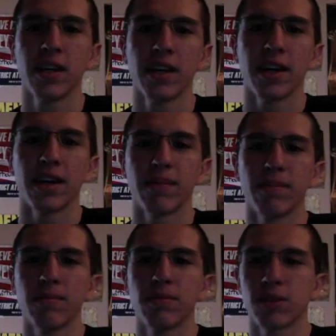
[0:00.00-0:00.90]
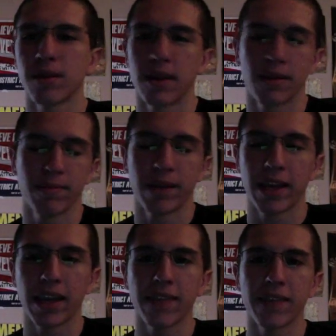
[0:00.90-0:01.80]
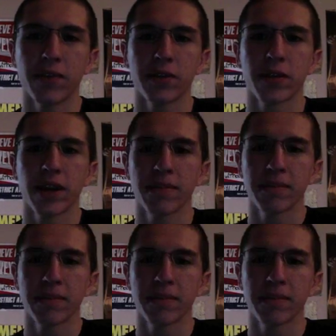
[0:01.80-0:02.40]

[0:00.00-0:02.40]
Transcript: so I can't give anyone credit,